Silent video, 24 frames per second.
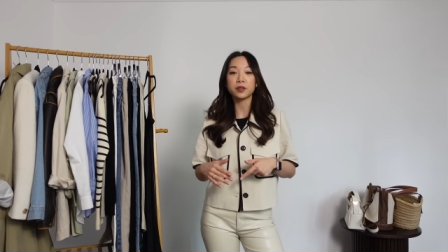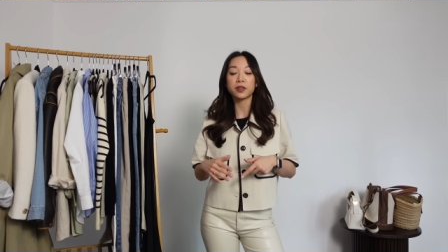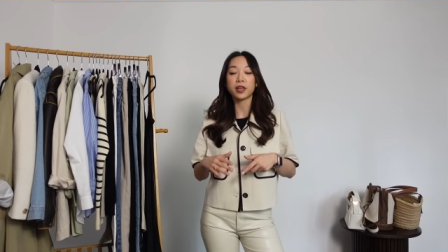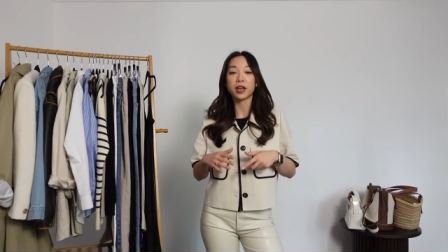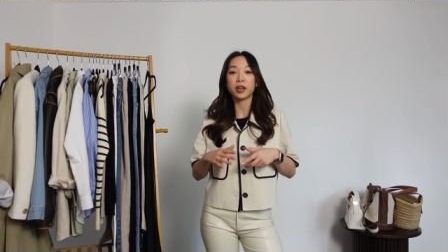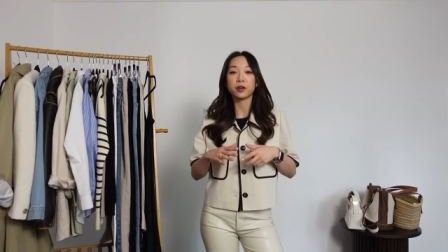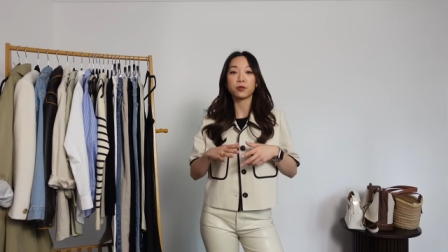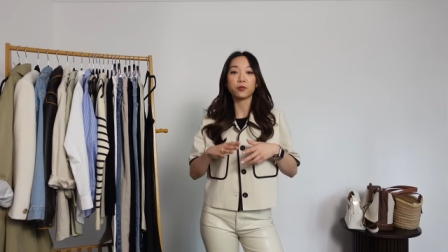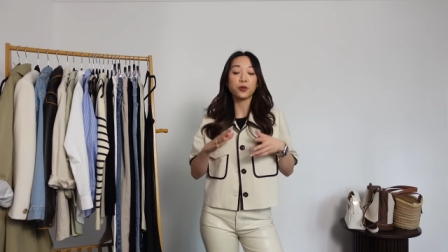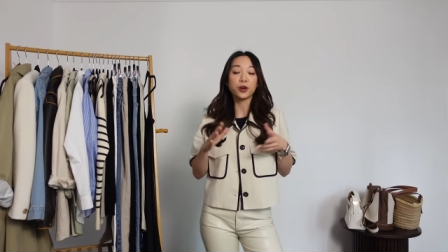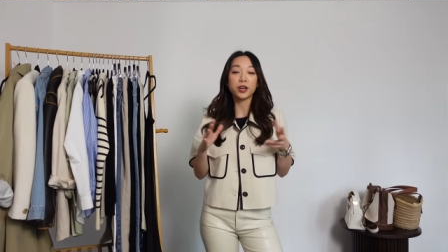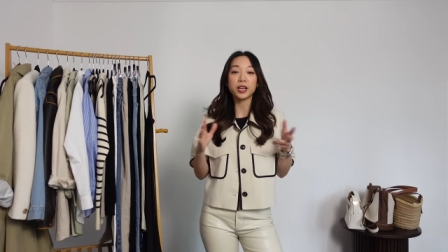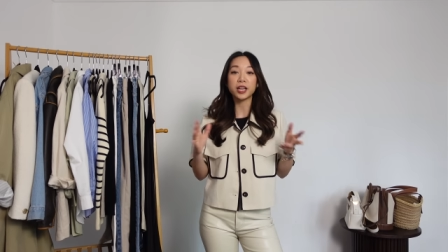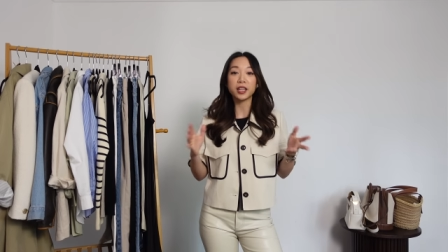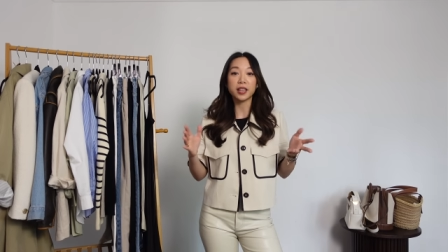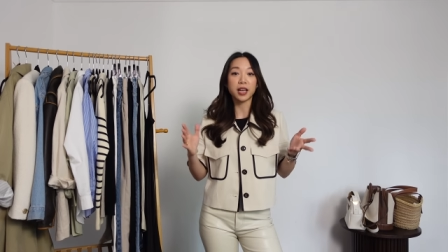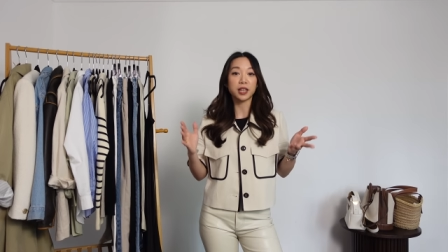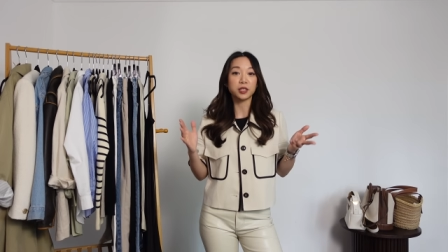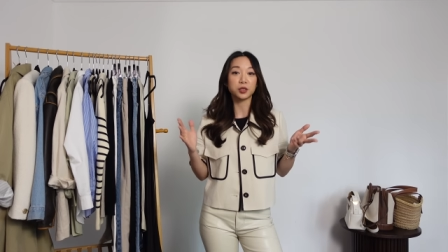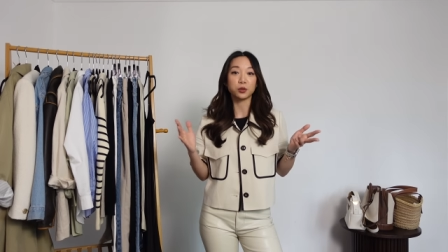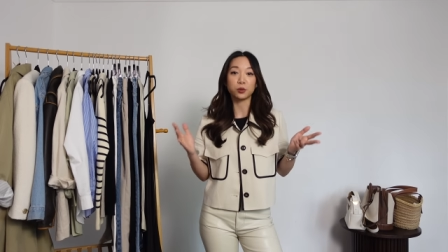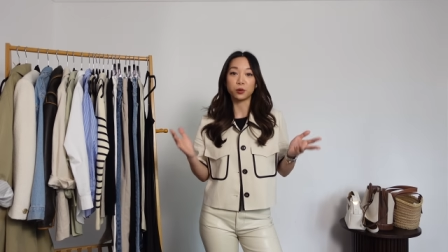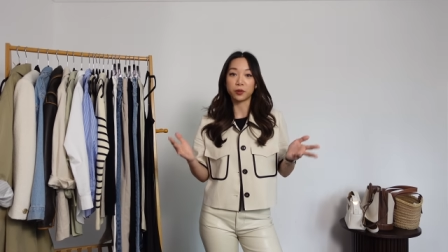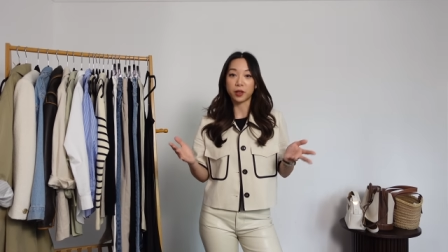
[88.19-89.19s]
then really
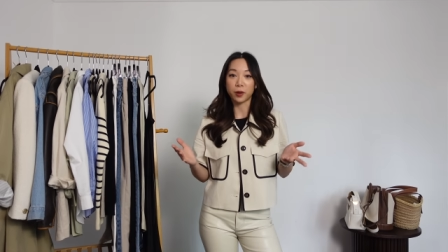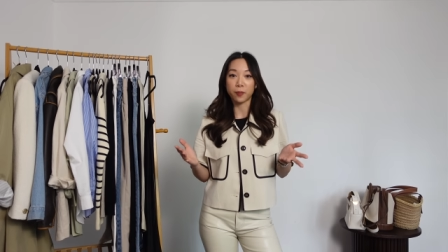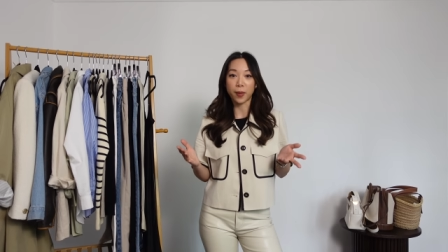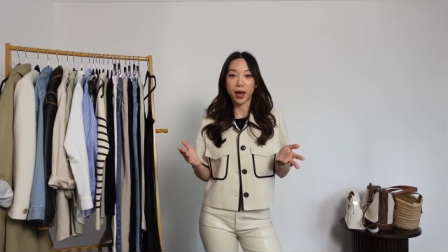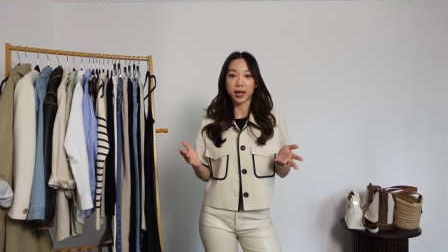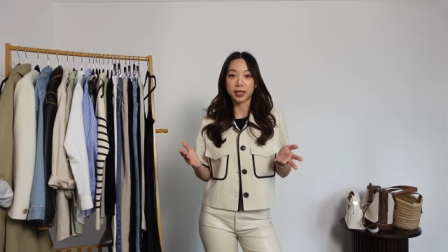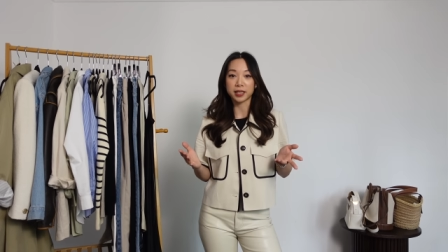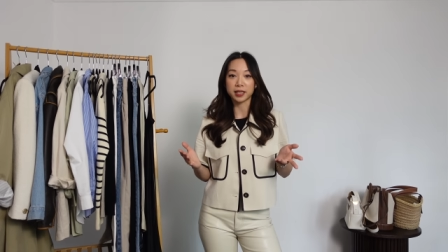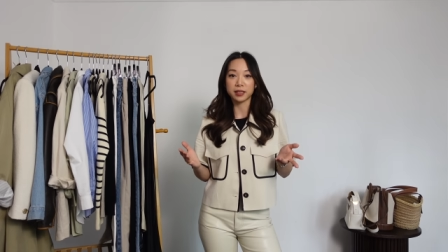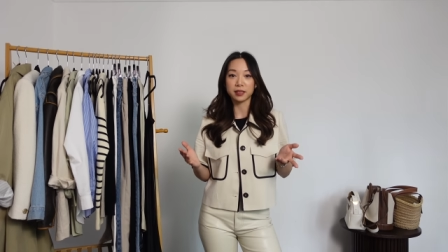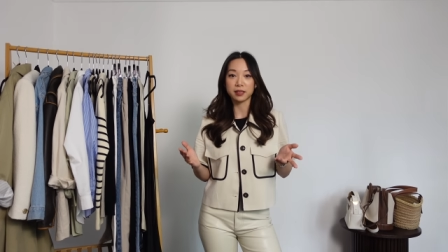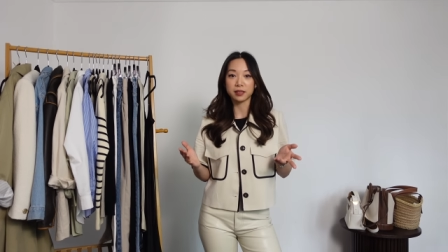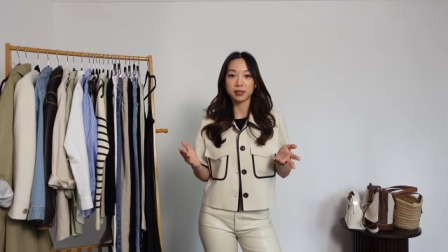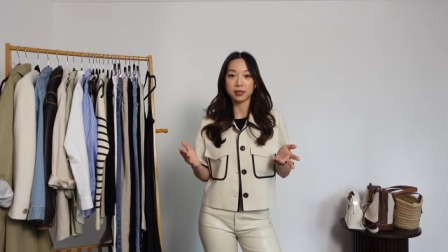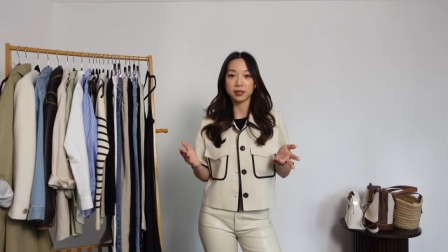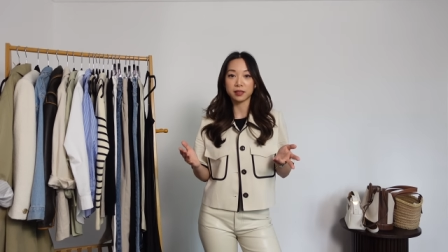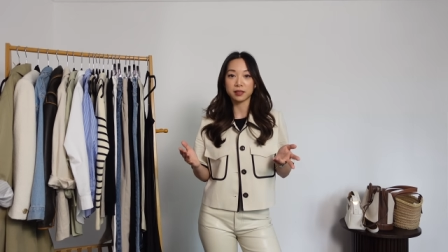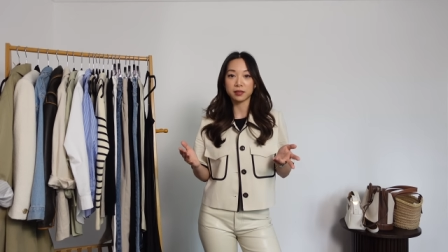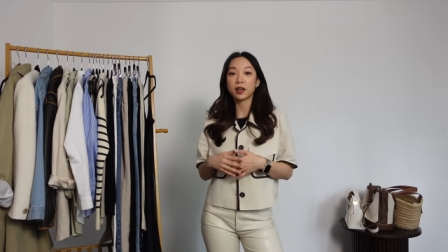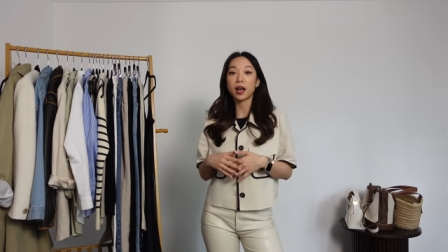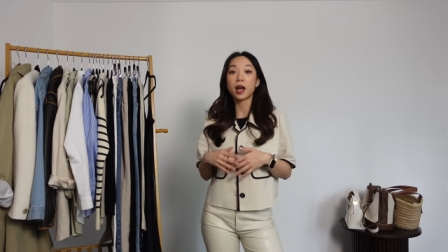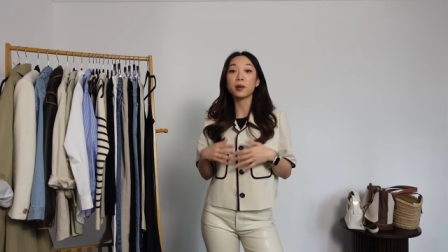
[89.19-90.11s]
that's all that matters.